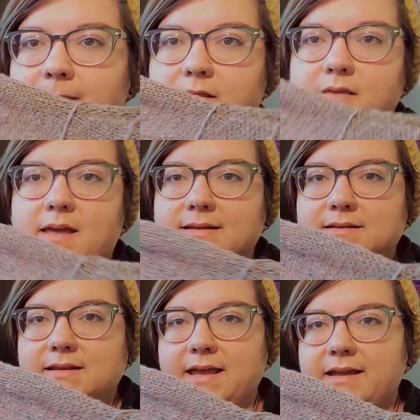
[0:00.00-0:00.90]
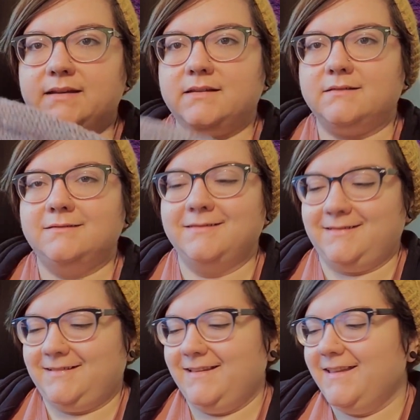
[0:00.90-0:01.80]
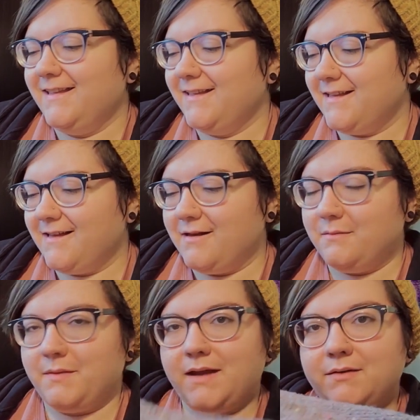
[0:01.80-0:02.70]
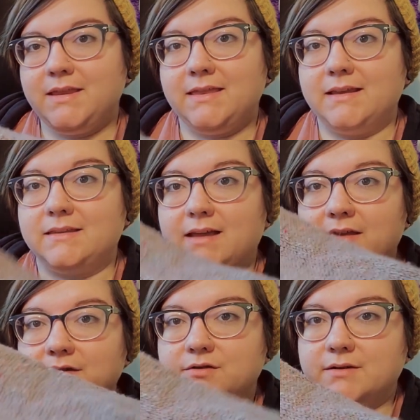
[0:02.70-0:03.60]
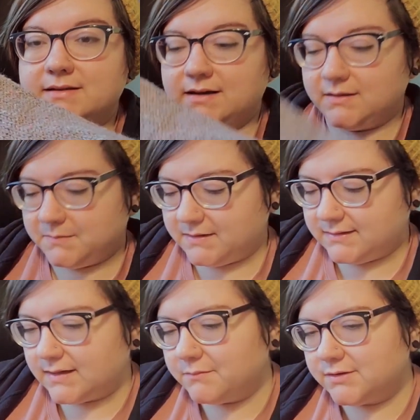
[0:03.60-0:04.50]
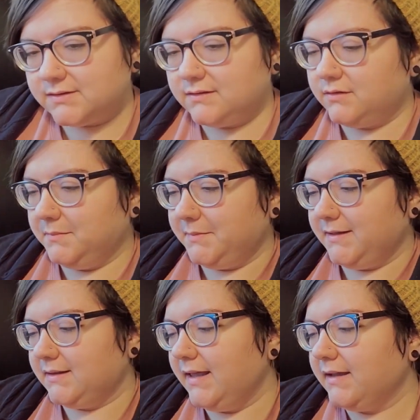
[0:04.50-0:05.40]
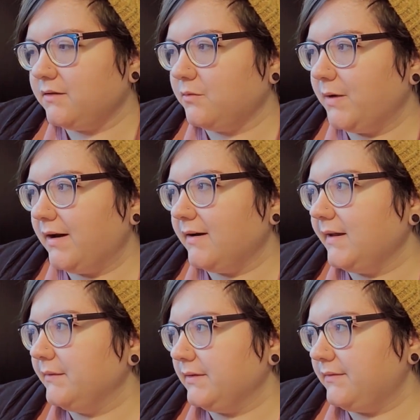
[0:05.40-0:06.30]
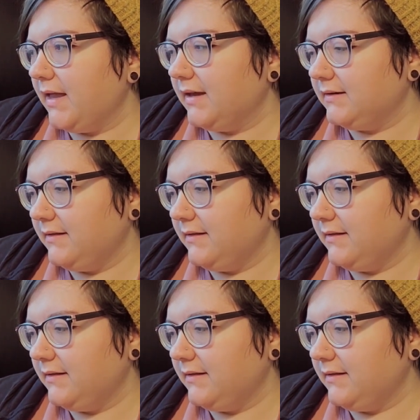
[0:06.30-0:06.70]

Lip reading: That's a leg. I really like the color choice that I did with this. I'm just a little bit, like, wary of the fact